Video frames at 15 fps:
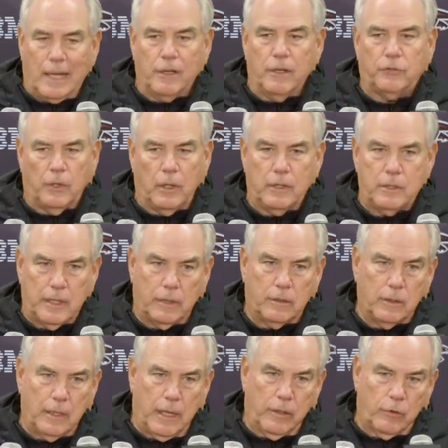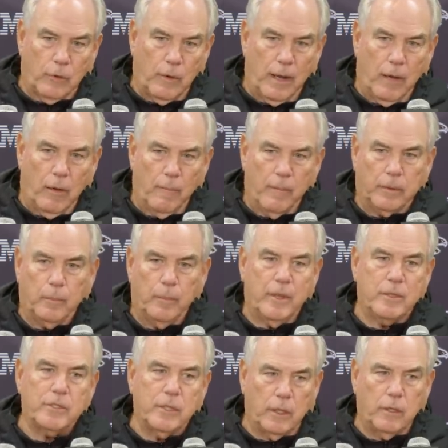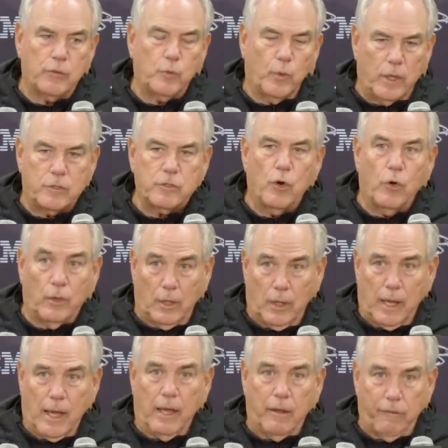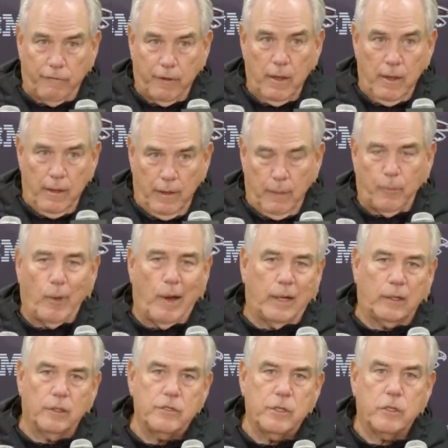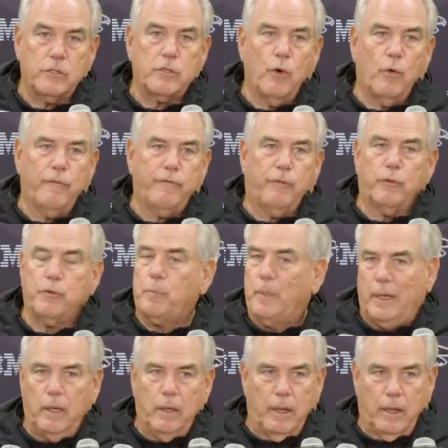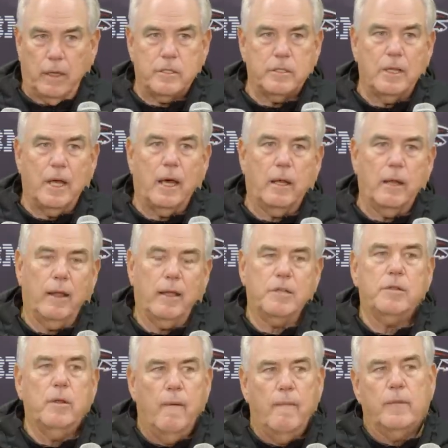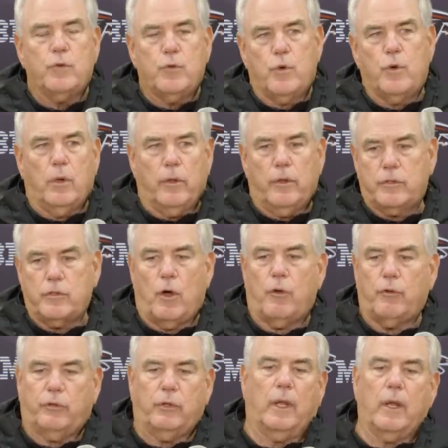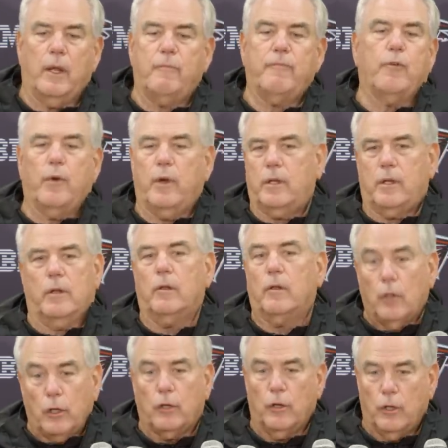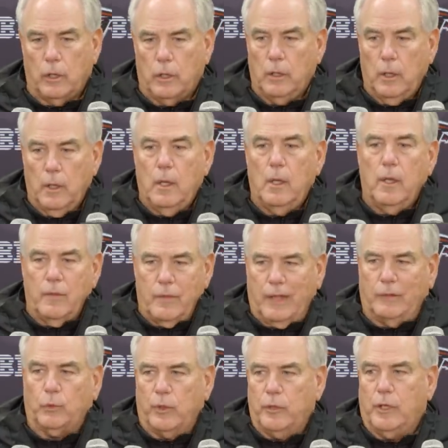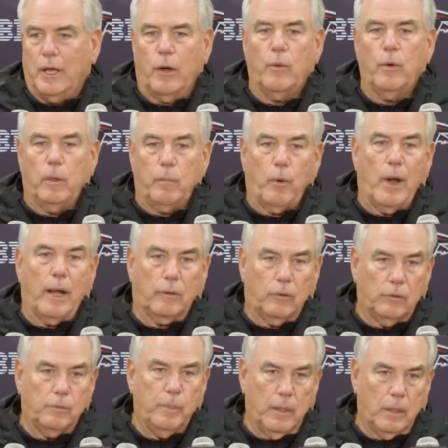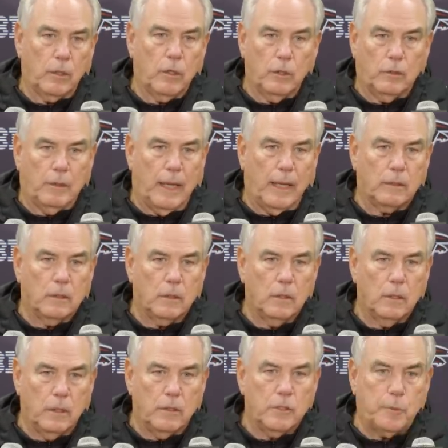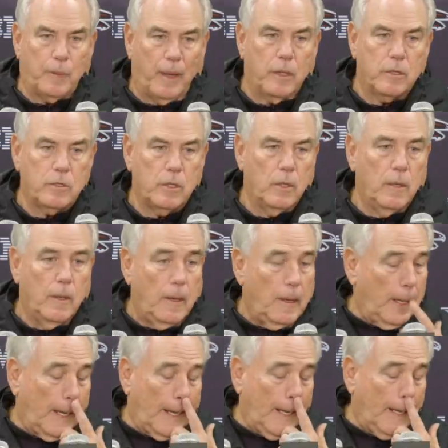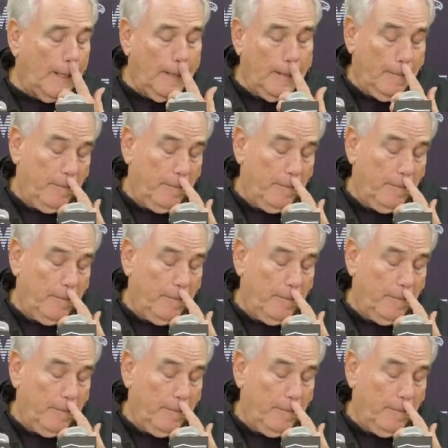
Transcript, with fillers: not necessarily take the guy to the ground, but the best thing is when it's going live in practice and it's going full speed and it's not a drill that's all set up for you to look good, that's when you got to really practice being a good tackler in space. And,